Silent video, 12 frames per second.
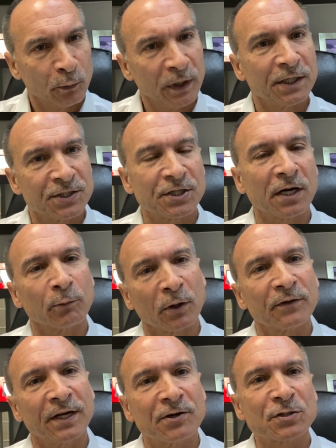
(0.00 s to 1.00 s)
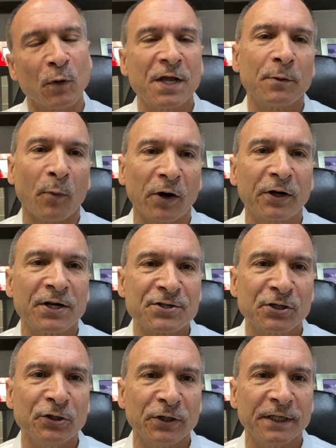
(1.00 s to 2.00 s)
we can share, well, here's why the market is
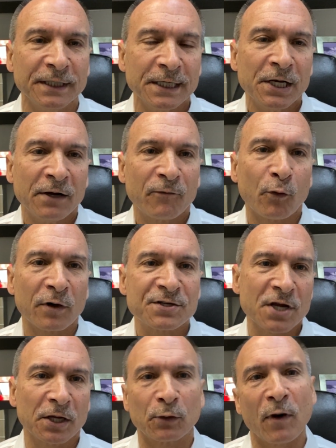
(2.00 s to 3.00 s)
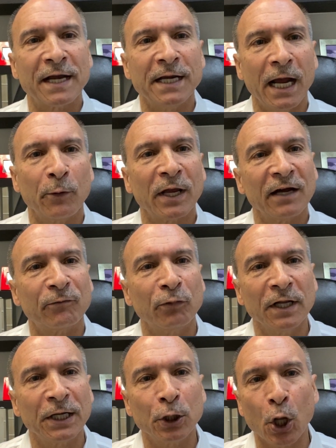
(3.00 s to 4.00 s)
good for a seller right now. We have
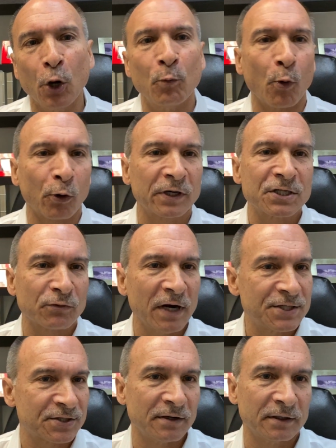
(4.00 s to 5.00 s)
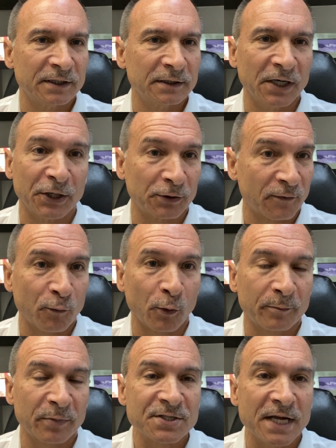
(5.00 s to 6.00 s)
really low mortgage rates, under
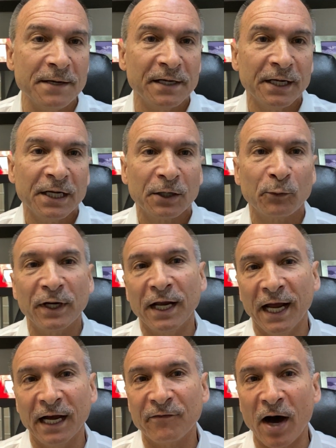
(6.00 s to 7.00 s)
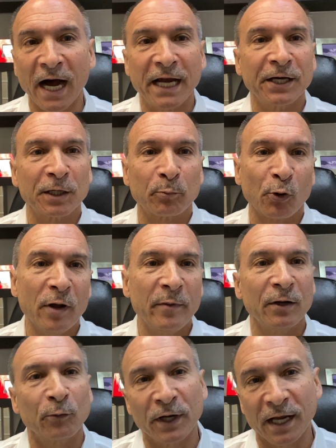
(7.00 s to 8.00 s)
4%. We have high
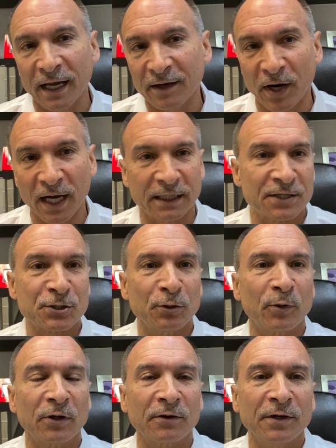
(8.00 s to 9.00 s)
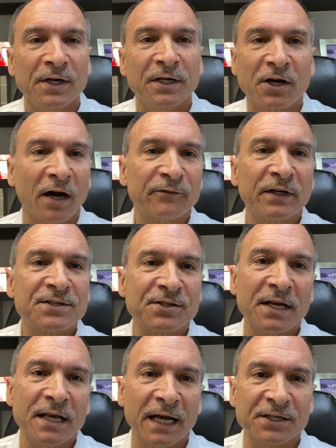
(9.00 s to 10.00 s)
unemployment. We have high consumer confidence
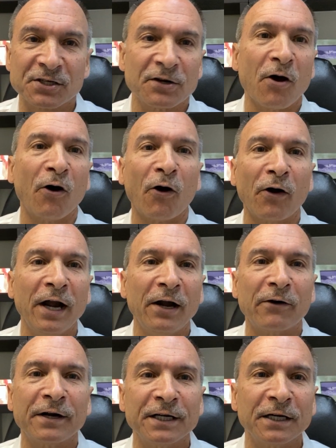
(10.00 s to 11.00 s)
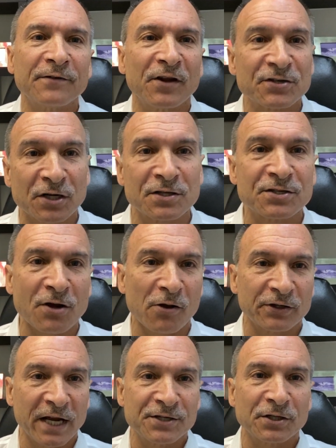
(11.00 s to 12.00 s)
index in our area. There's
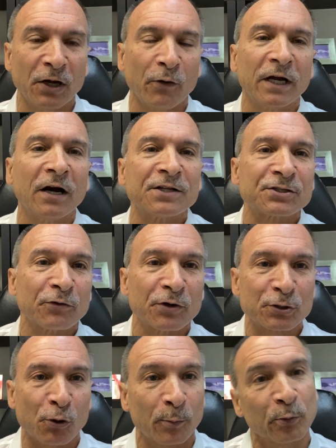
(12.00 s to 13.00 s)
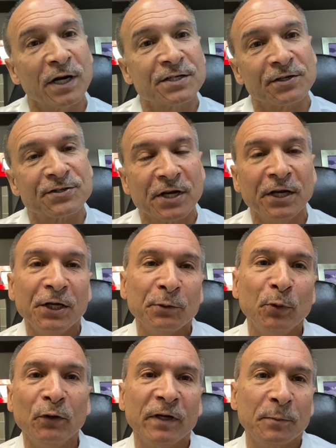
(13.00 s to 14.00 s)
consolidation going on. So there's corporations
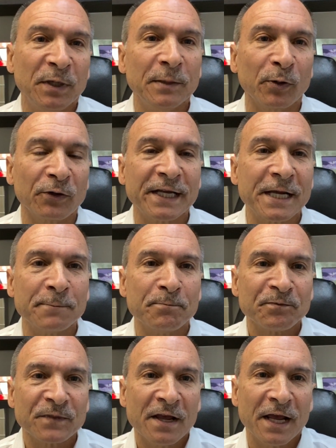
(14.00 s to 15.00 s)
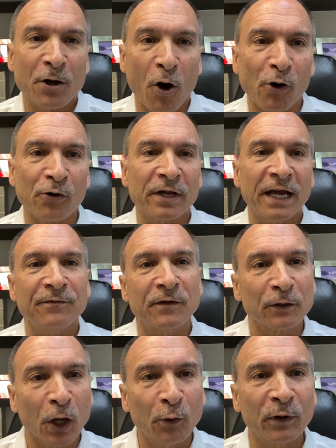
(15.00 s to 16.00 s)
moving people in, and
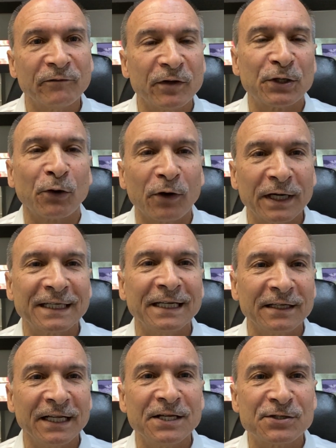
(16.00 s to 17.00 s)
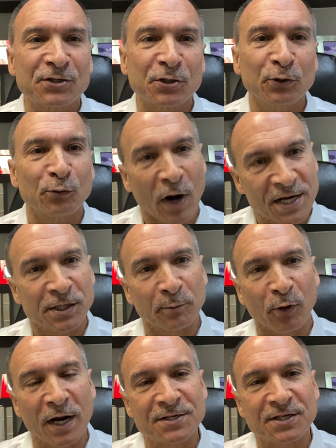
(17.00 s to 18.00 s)
low inventory leads to rising
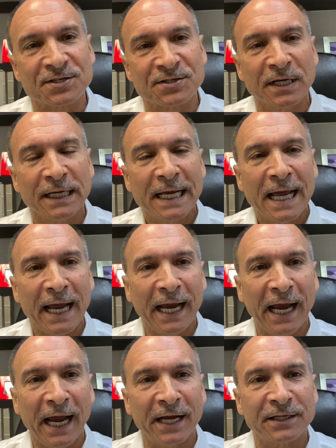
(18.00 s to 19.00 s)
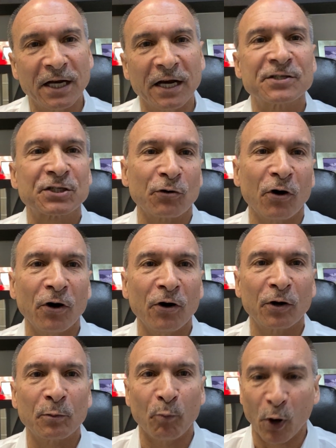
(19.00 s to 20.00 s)
prices and a
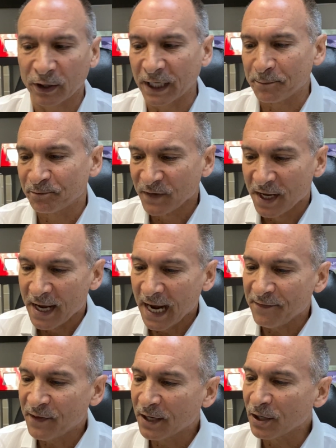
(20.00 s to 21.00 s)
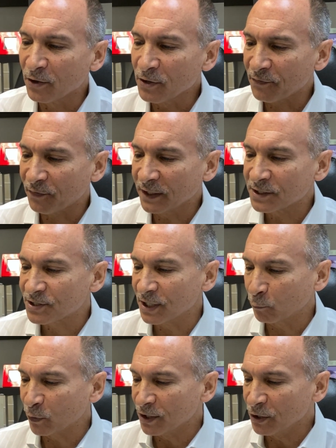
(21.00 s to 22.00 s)
strong market. And then other things
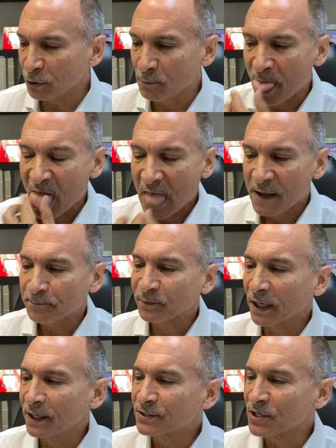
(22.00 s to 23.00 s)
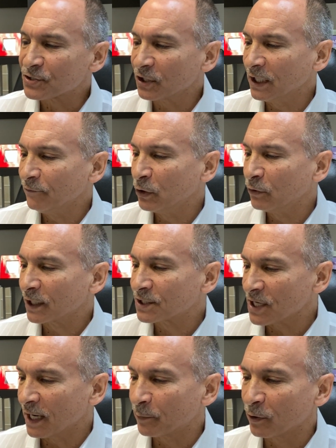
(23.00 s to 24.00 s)
that we do, just to give you an
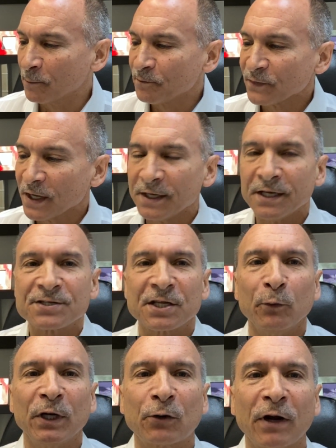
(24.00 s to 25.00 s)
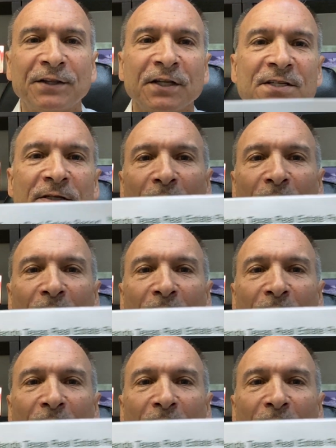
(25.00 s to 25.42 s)
example, is that we create these